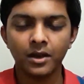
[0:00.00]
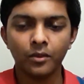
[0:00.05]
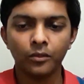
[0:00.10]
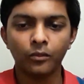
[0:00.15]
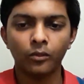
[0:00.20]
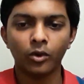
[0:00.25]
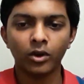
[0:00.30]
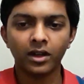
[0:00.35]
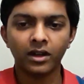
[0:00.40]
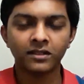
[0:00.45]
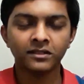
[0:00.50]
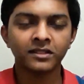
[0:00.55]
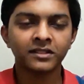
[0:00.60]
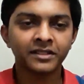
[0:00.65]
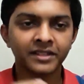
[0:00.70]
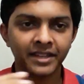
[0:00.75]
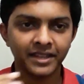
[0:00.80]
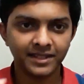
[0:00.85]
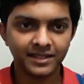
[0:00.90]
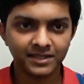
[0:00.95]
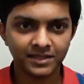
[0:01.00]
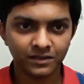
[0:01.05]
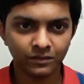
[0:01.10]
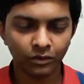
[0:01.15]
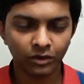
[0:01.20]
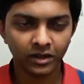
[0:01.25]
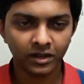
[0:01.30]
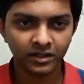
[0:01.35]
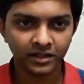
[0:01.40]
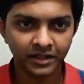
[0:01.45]
what are the things
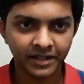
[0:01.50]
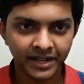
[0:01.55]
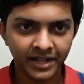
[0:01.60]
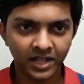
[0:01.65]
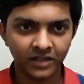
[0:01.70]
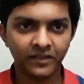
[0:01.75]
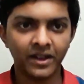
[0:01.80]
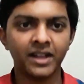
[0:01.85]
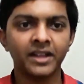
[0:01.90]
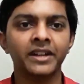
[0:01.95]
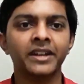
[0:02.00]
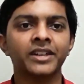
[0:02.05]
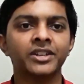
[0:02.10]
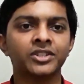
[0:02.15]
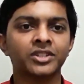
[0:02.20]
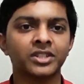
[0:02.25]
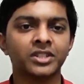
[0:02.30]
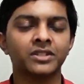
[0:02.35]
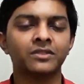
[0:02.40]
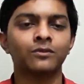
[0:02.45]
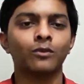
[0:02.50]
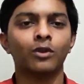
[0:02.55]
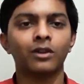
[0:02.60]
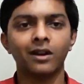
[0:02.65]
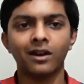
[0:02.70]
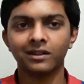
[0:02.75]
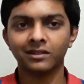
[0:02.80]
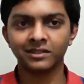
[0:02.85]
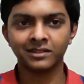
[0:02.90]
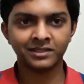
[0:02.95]
what are the data validation what
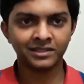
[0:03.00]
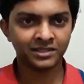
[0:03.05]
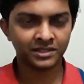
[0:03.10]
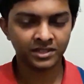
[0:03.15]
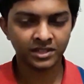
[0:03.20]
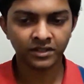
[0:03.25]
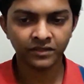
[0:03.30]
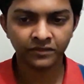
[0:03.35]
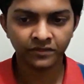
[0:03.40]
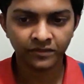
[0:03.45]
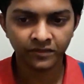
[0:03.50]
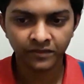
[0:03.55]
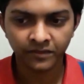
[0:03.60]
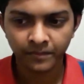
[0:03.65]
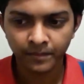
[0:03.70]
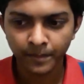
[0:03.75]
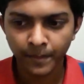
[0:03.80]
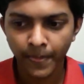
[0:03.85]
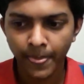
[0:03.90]
are the stuff